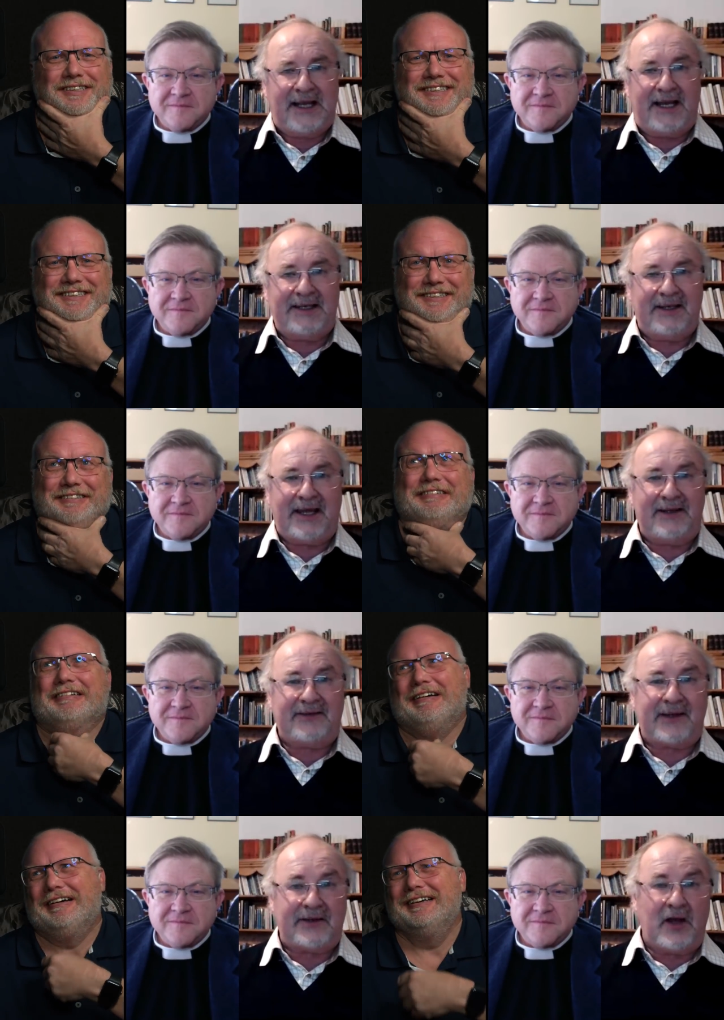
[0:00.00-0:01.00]
Speaker 1: And, and he
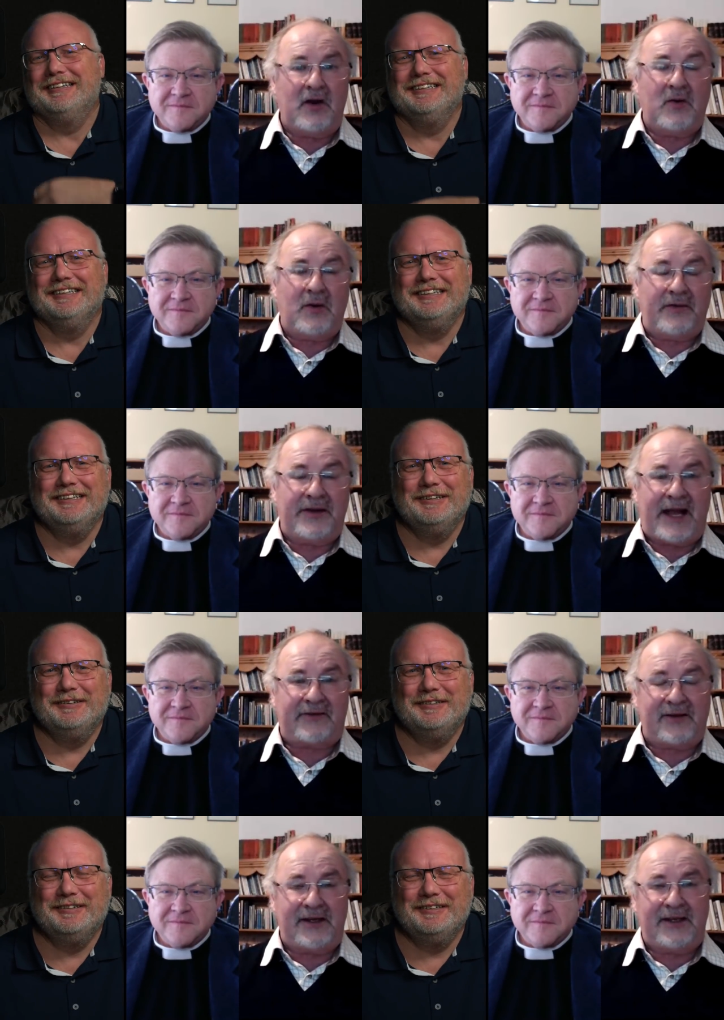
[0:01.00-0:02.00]
said no, that
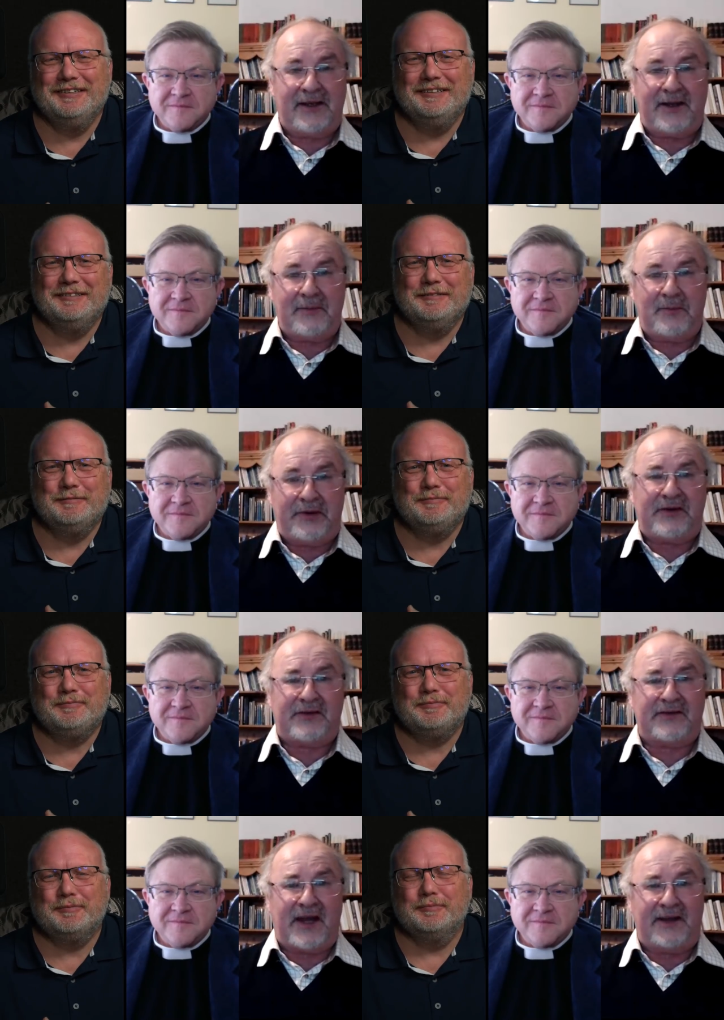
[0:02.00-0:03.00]
actually um, British
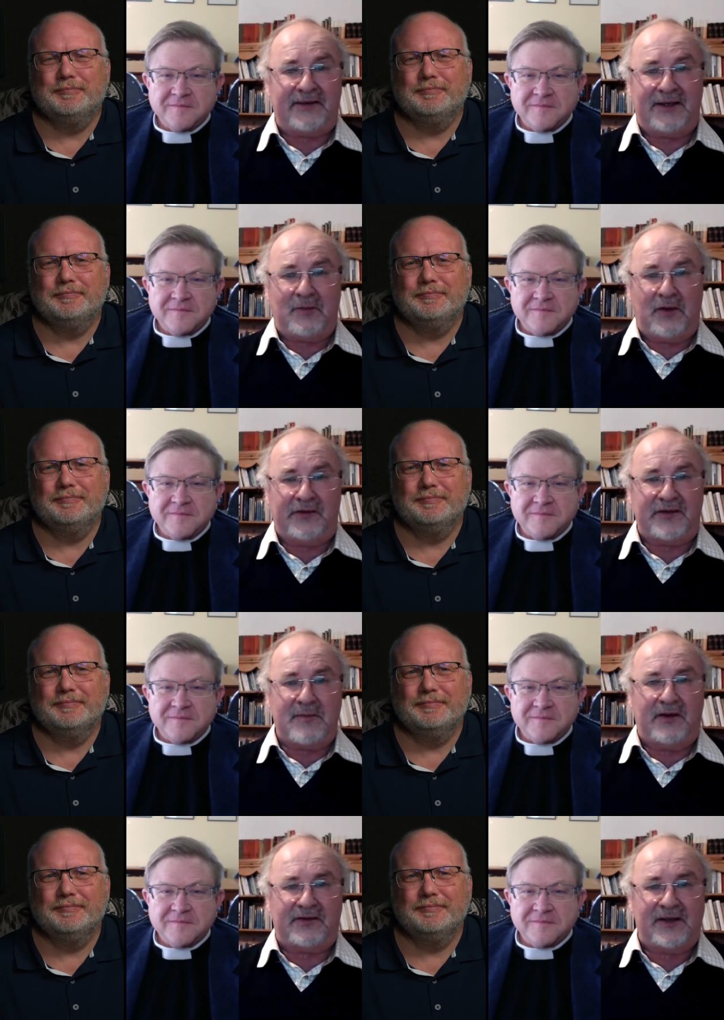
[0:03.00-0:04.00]
society was the
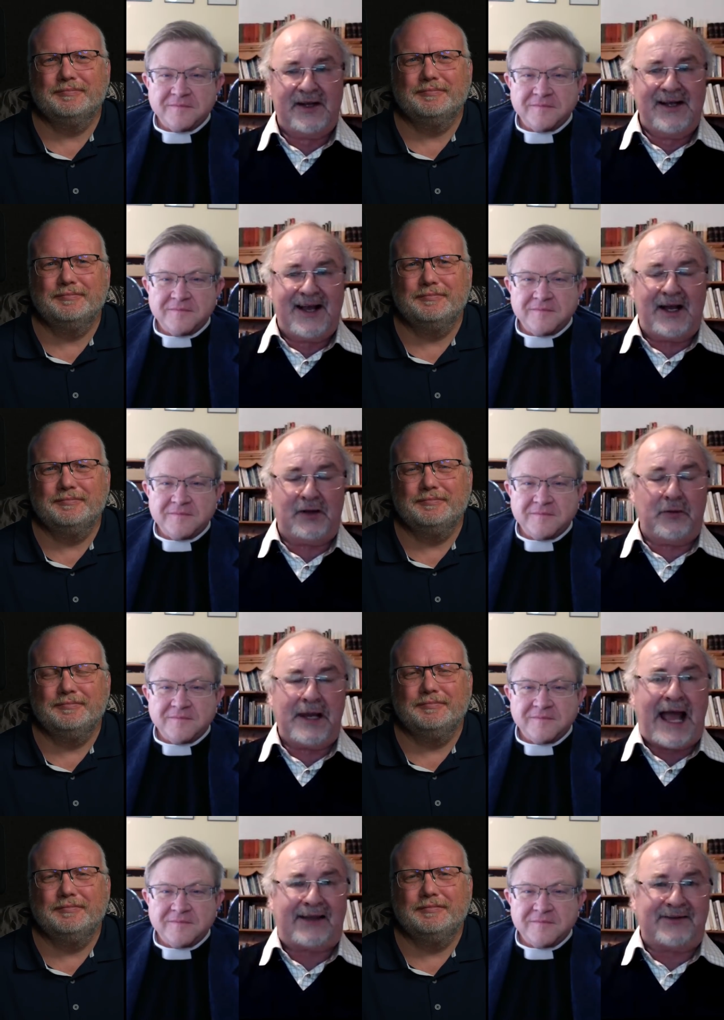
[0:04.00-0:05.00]
most uh,
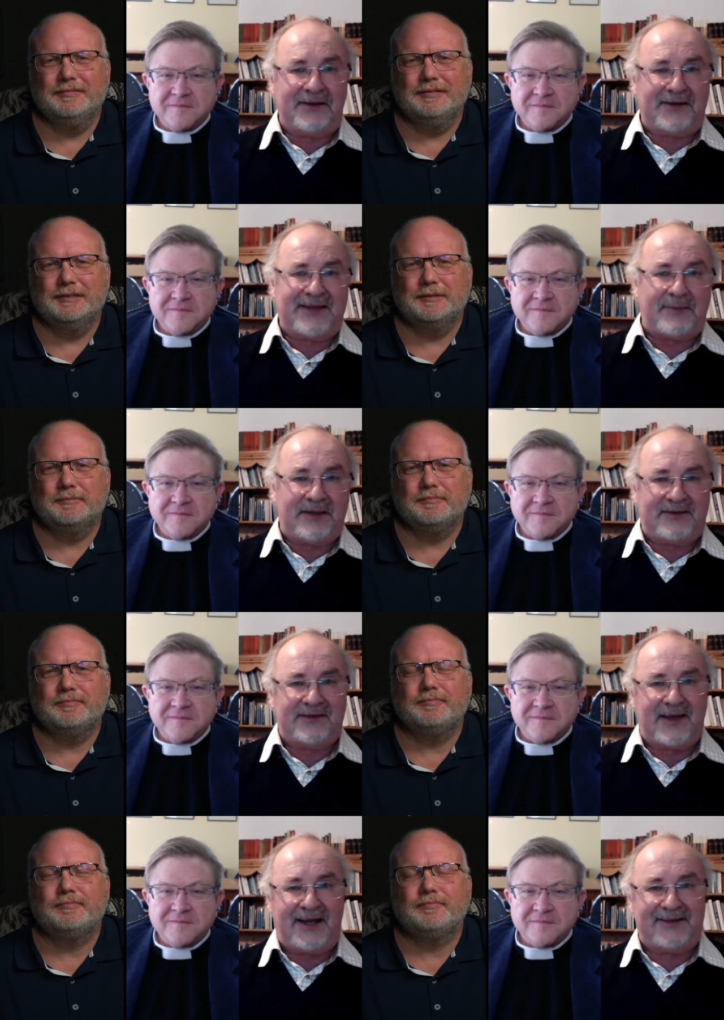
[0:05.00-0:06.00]
relaxed and accepting
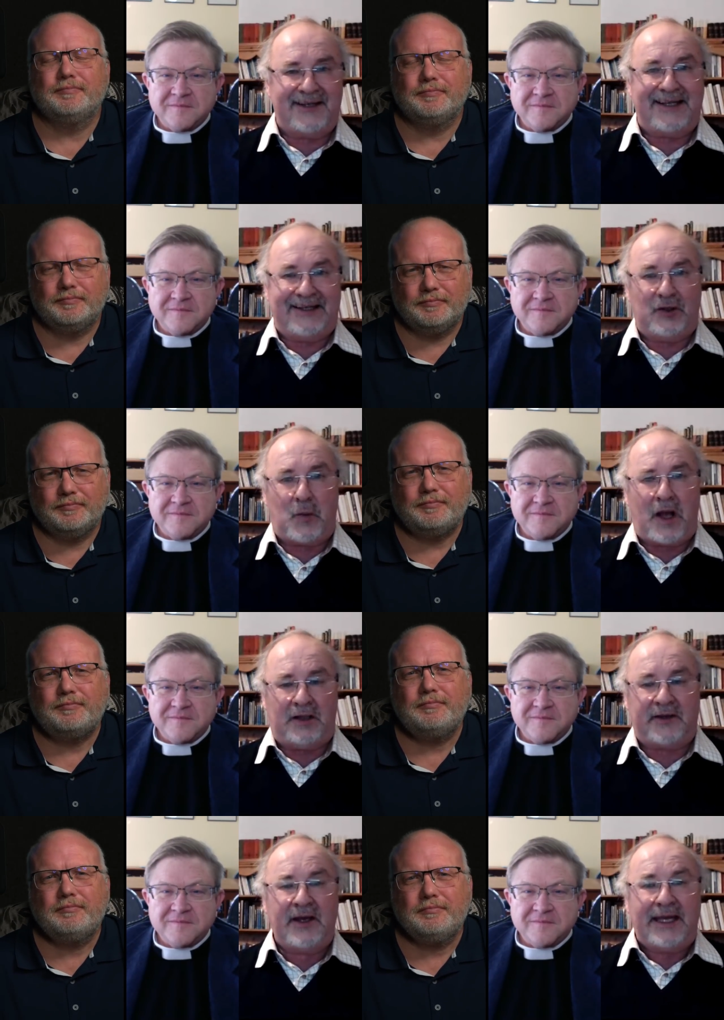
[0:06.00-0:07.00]
society in the
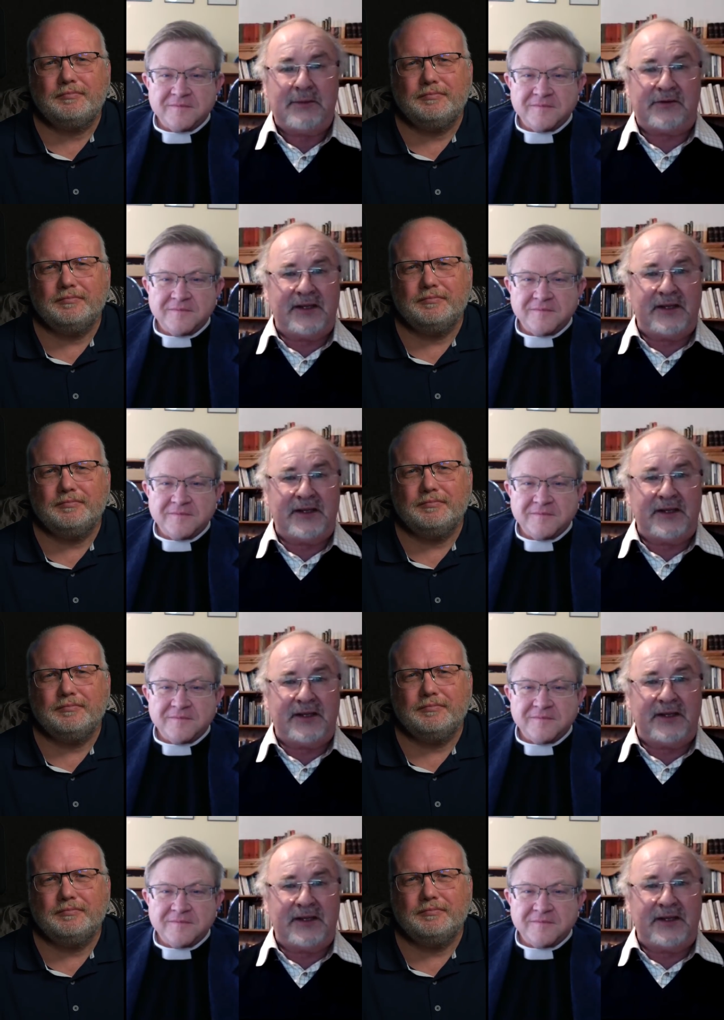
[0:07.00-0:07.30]
world. He was